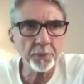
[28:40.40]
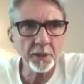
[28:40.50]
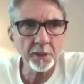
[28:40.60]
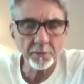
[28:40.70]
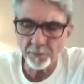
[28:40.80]

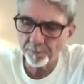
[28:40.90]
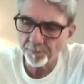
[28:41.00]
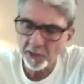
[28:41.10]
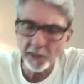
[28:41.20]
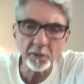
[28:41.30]
the
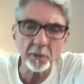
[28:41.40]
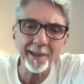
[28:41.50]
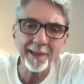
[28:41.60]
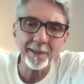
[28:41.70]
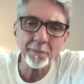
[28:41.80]
subtle
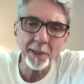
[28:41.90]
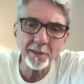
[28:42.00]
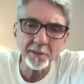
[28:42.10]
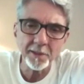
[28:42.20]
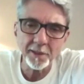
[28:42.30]

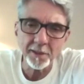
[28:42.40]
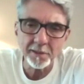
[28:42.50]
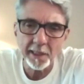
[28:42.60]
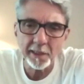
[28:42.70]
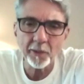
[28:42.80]
elements, and the
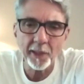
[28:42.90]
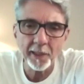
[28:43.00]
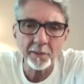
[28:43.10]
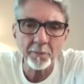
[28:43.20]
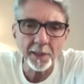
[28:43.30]
subtle
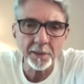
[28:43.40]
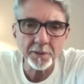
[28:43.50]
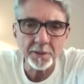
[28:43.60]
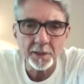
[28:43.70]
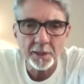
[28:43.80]

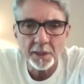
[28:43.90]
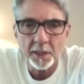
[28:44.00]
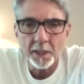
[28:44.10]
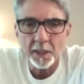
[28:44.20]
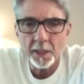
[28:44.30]
elements
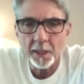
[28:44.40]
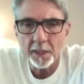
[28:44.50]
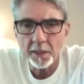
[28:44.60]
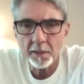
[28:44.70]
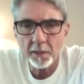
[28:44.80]

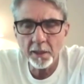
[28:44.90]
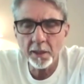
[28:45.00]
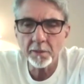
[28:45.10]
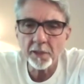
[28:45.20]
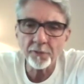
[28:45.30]

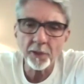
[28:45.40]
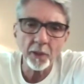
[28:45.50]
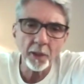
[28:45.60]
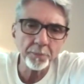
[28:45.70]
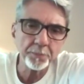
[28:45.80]

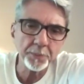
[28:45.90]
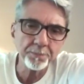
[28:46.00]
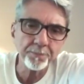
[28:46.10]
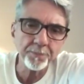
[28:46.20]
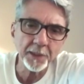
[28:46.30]
develop
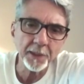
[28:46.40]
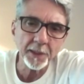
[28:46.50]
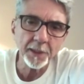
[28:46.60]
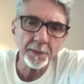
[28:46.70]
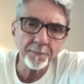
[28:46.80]

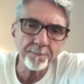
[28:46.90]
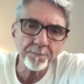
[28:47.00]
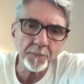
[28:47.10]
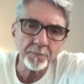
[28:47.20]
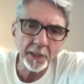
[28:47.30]
the
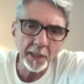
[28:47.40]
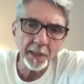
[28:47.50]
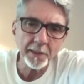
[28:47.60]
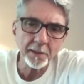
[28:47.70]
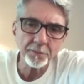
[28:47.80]

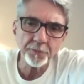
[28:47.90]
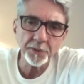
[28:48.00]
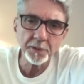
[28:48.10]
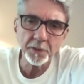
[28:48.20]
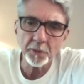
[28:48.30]
other
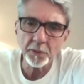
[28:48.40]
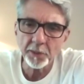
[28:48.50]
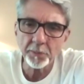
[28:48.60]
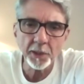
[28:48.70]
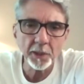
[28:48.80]
physical
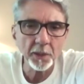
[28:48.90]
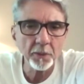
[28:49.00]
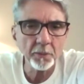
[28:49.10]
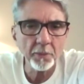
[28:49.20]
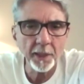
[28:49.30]

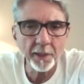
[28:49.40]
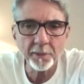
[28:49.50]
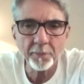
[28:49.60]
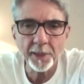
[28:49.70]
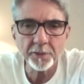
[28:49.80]
chemical
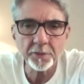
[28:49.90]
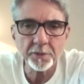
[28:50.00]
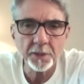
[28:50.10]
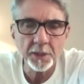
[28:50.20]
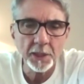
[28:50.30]
elements
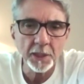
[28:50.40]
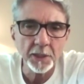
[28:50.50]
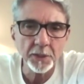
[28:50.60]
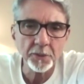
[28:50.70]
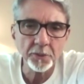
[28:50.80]

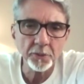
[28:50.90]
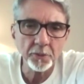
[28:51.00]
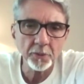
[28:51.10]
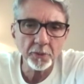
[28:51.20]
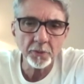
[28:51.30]

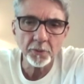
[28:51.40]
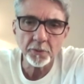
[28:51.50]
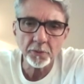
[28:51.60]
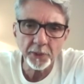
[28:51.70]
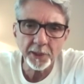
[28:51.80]
to
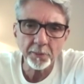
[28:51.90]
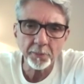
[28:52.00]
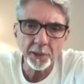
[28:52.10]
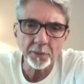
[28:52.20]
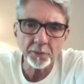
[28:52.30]
bring
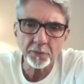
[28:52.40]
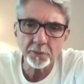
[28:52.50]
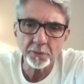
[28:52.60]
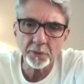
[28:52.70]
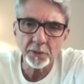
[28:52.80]
about
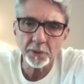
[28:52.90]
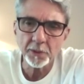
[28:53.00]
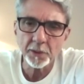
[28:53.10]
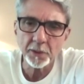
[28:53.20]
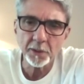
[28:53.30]

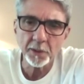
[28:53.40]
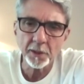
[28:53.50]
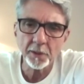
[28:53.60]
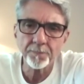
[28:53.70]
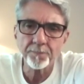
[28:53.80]

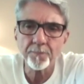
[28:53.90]
the